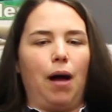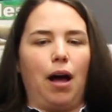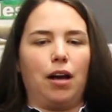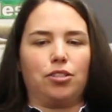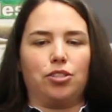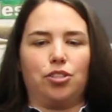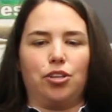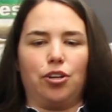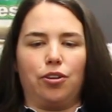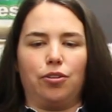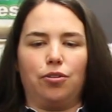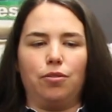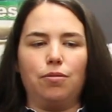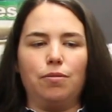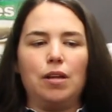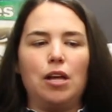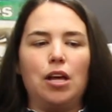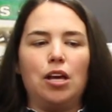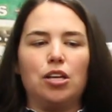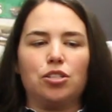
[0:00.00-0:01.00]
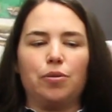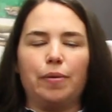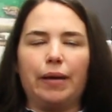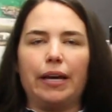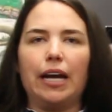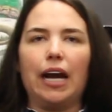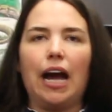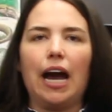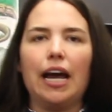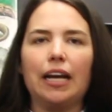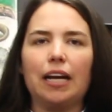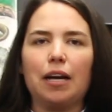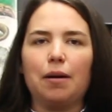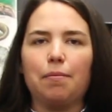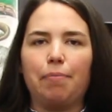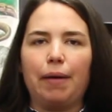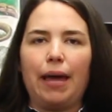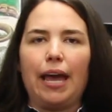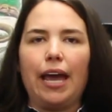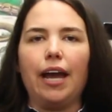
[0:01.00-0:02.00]
box turtle. So we can kind of
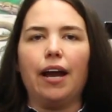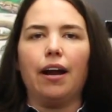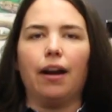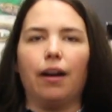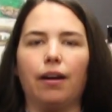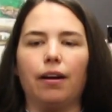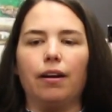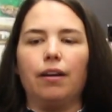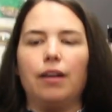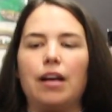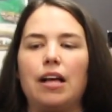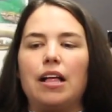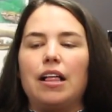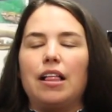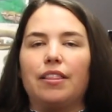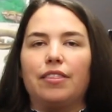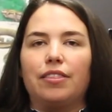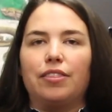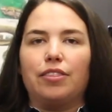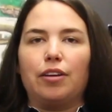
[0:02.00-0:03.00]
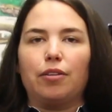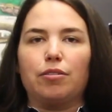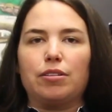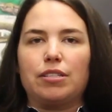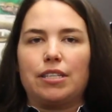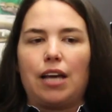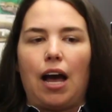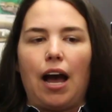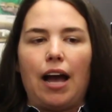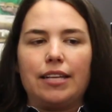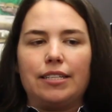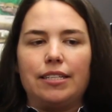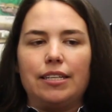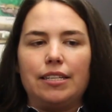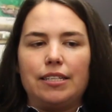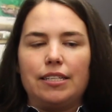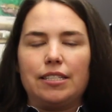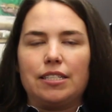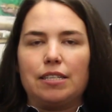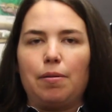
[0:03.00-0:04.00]
compare their
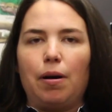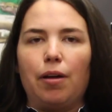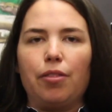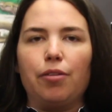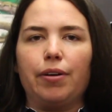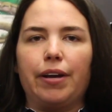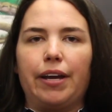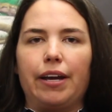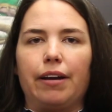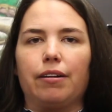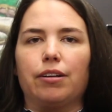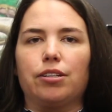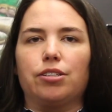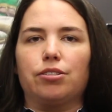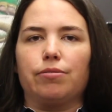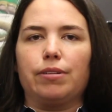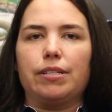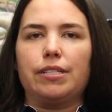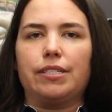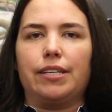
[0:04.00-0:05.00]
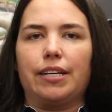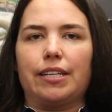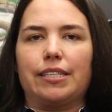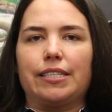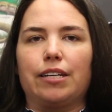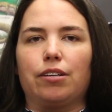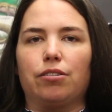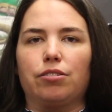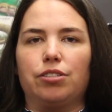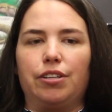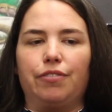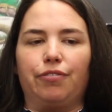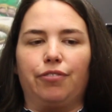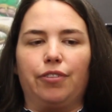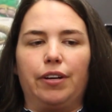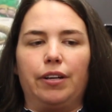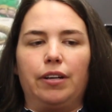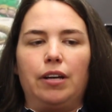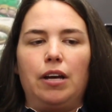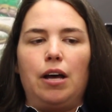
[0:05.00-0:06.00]
sizes and some other characteristics that are
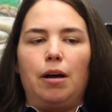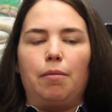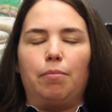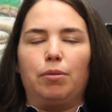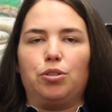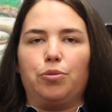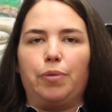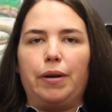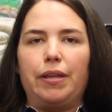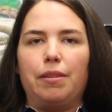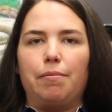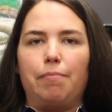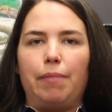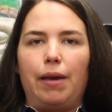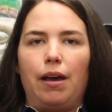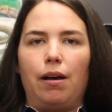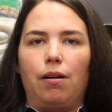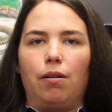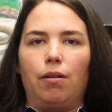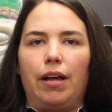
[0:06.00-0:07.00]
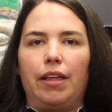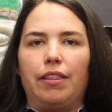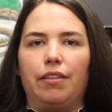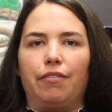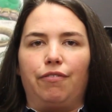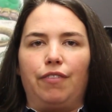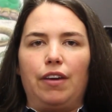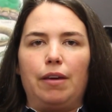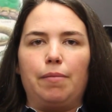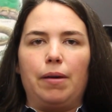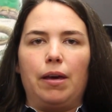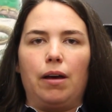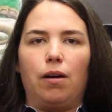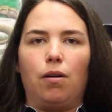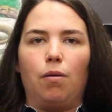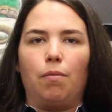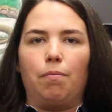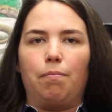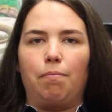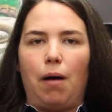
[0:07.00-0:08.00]
different between the male and the
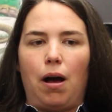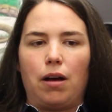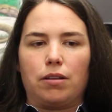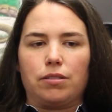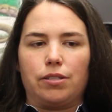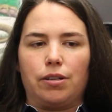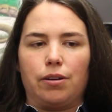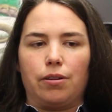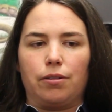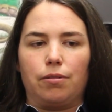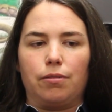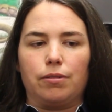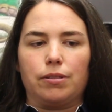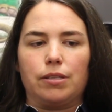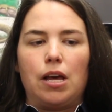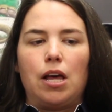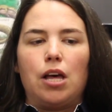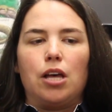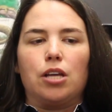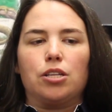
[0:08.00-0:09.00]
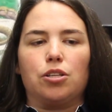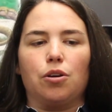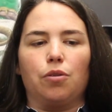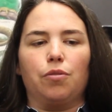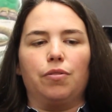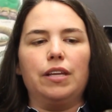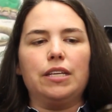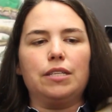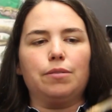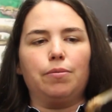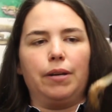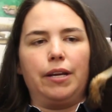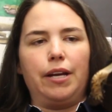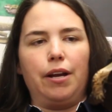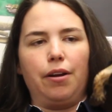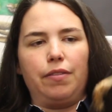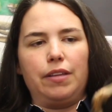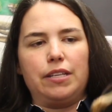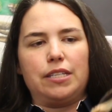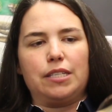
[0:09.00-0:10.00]
female box turtles. So this one
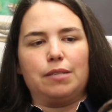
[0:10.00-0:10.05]
here, the